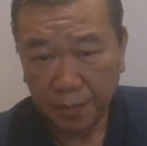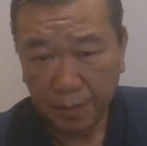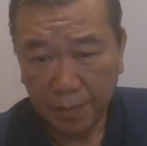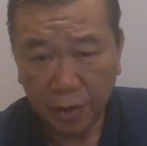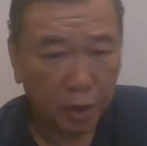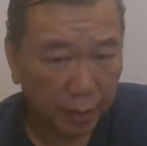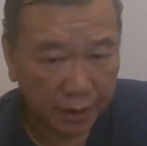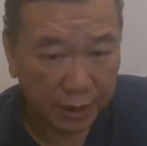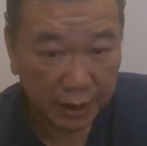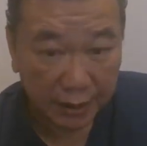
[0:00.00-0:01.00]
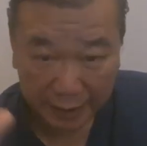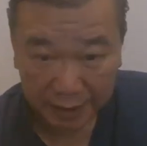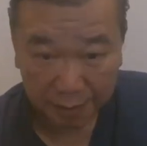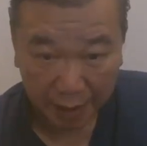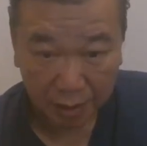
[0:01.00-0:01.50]
You talk about gene, that's
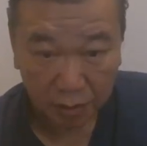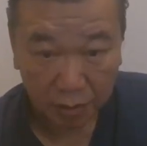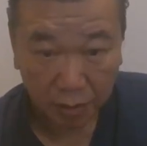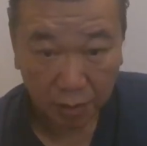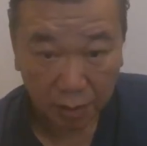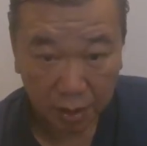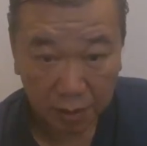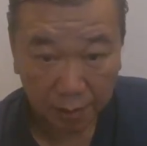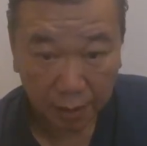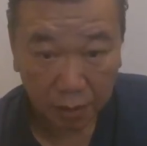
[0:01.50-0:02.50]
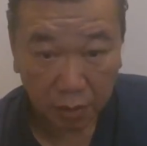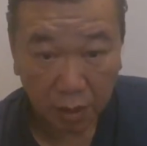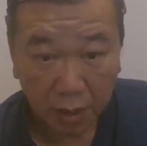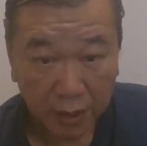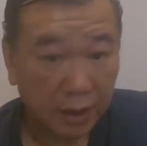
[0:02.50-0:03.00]
micro, This is micro.
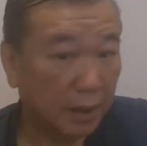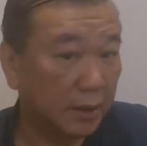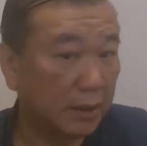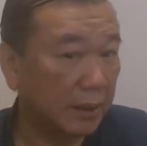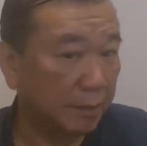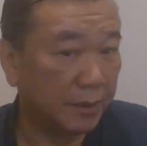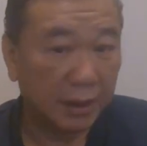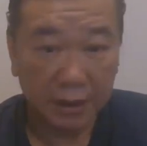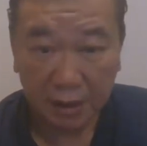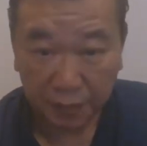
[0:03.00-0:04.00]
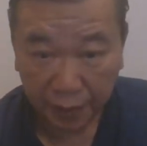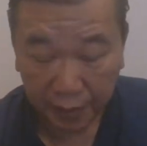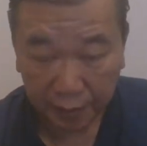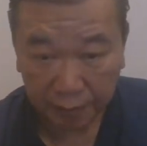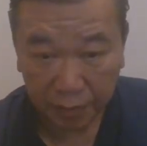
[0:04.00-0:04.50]
Then this some gene is defect,
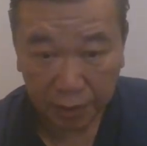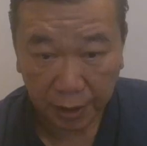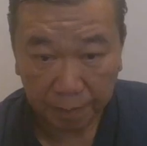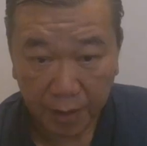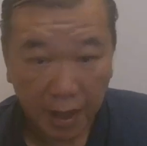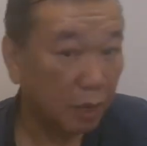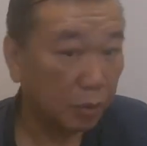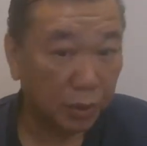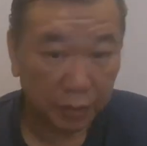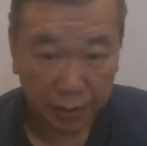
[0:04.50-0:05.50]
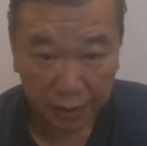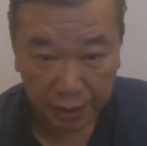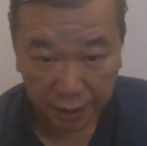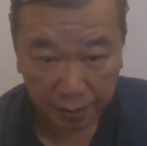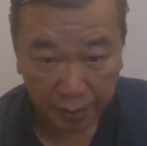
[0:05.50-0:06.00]
this thing. How to deal with the
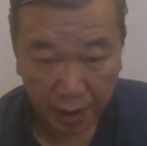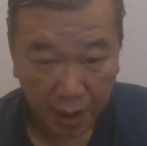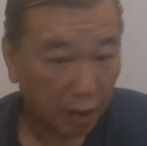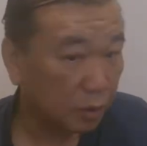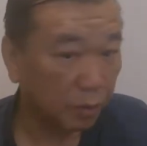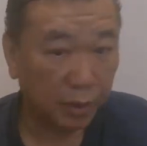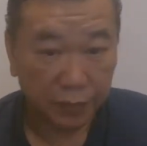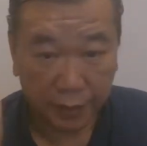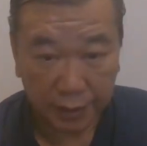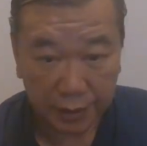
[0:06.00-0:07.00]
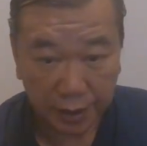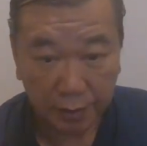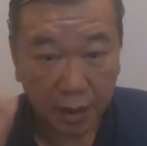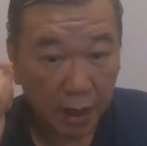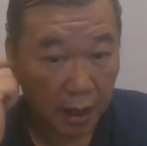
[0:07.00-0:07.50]
gene, how to modify the
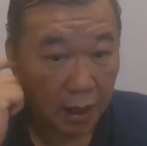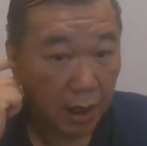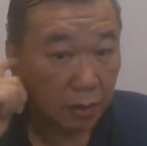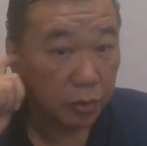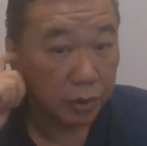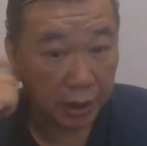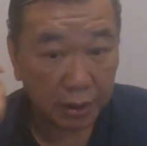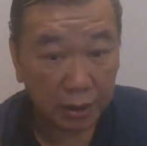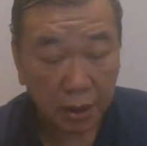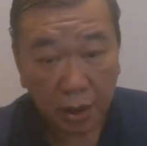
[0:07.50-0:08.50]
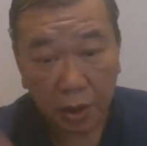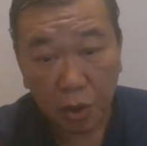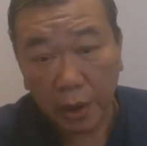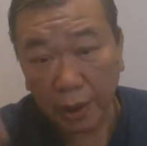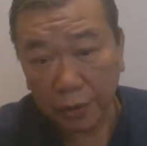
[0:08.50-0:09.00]
gene, how to treat the gene. You
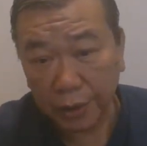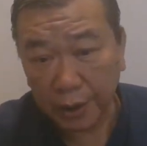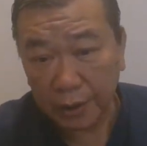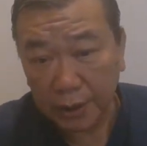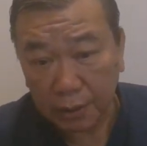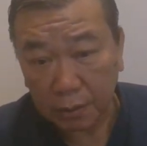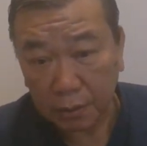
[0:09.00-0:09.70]
cannot treat the gene.